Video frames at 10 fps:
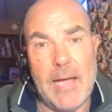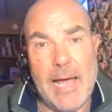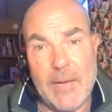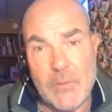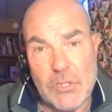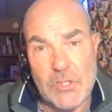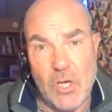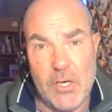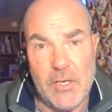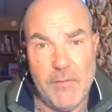
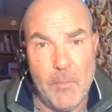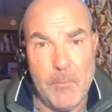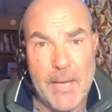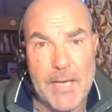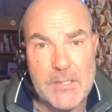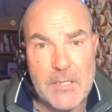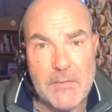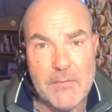outside of OnPassive